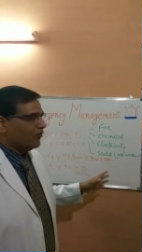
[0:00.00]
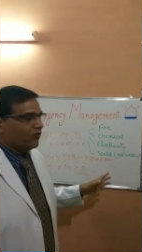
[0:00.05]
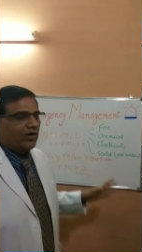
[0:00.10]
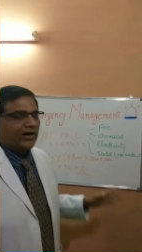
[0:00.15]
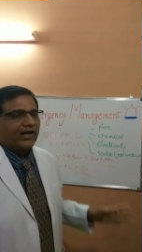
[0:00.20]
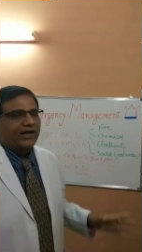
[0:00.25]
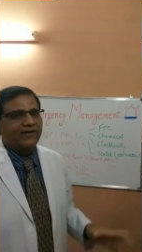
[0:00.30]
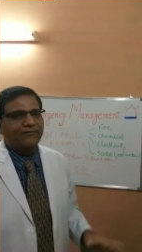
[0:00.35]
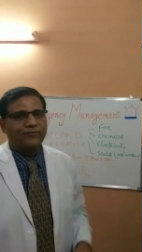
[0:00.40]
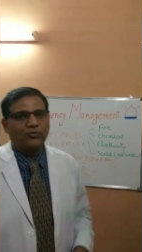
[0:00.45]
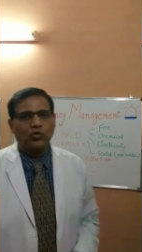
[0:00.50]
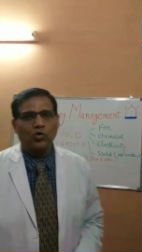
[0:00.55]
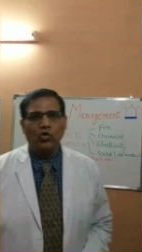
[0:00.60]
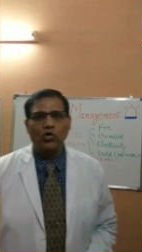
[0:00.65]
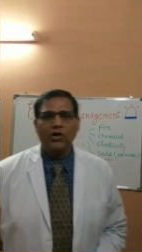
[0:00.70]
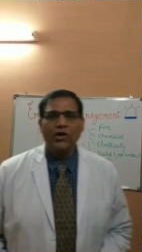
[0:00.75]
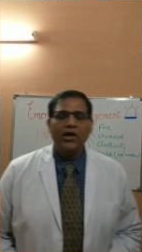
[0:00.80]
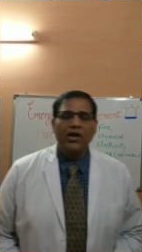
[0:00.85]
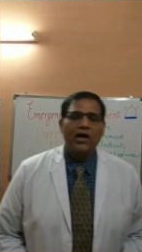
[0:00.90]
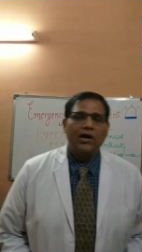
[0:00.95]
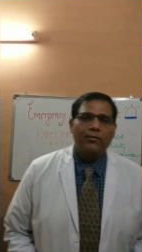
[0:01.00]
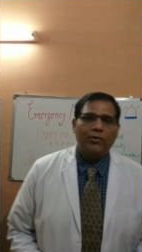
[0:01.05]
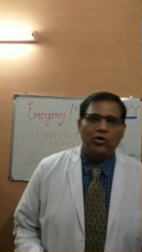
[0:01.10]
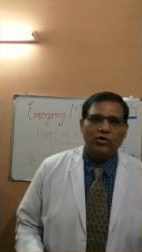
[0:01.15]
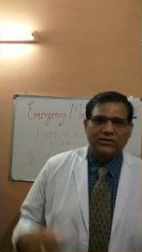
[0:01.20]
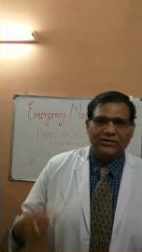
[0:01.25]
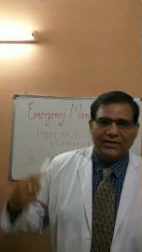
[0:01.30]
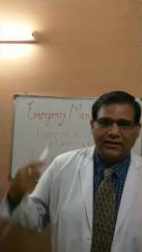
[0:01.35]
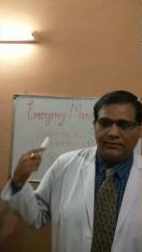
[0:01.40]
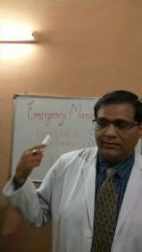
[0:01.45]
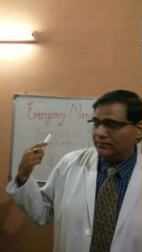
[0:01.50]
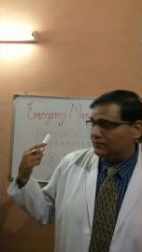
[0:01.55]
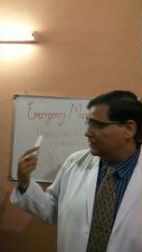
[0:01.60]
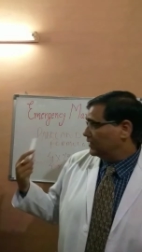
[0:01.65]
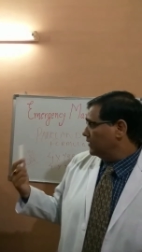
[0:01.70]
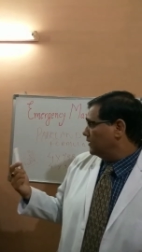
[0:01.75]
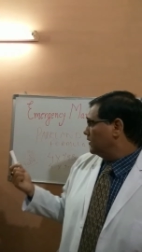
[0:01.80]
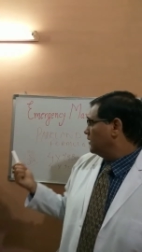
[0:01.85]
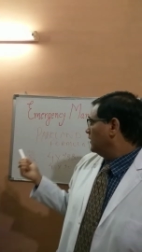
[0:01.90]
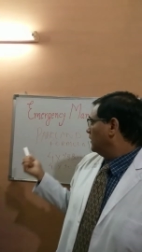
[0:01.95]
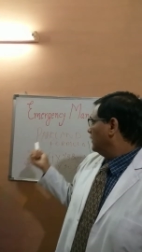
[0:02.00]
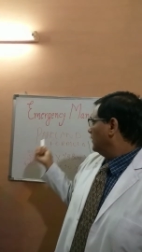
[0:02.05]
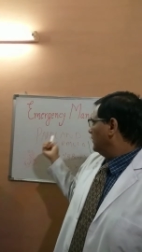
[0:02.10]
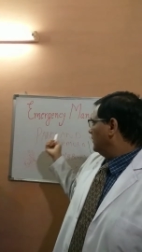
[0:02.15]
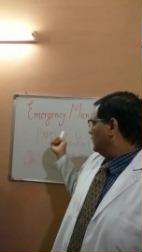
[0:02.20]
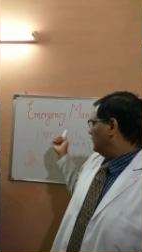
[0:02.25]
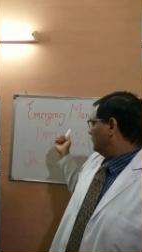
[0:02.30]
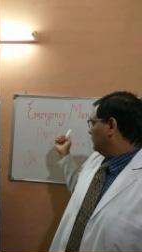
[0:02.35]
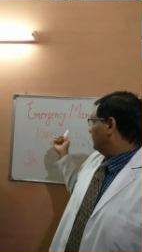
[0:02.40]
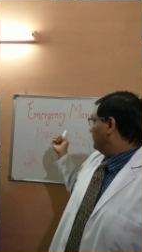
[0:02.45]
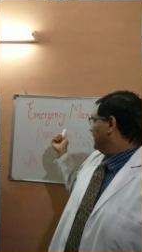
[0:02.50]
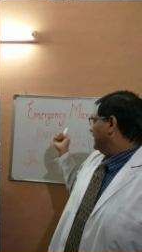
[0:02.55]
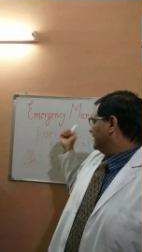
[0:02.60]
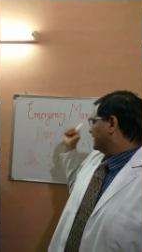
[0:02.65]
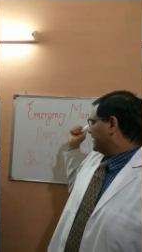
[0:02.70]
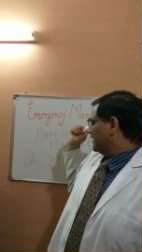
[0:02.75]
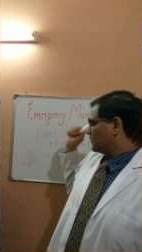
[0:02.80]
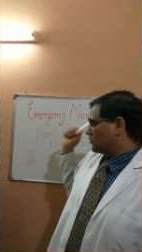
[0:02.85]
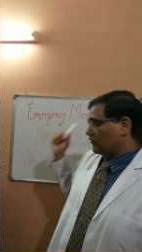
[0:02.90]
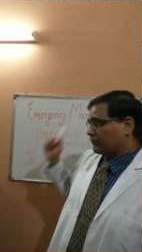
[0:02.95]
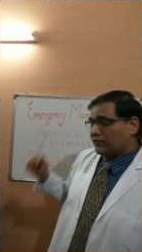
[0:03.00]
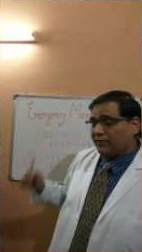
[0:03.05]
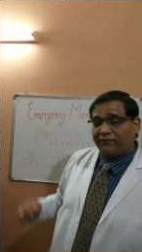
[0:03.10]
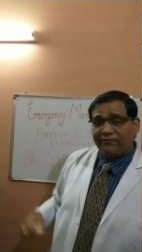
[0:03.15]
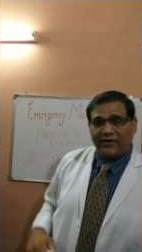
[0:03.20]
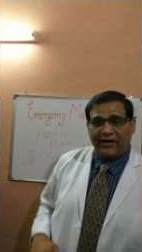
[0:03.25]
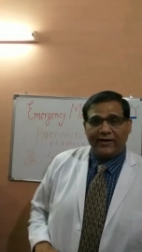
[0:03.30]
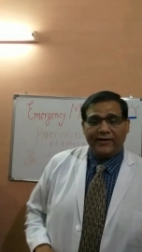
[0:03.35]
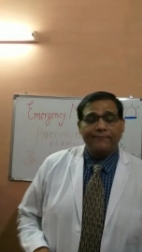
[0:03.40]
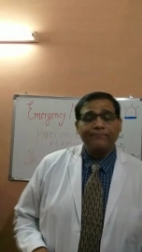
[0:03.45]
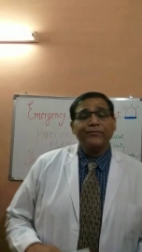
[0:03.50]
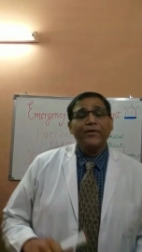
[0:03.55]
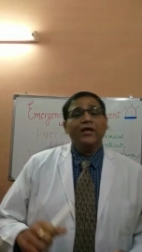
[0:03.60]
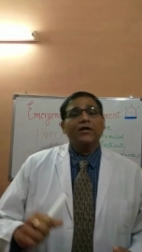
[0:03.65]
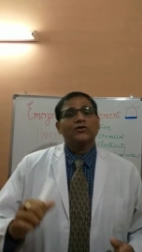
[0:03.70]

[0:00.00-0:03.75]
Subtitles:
what I have told about the in case of the fire.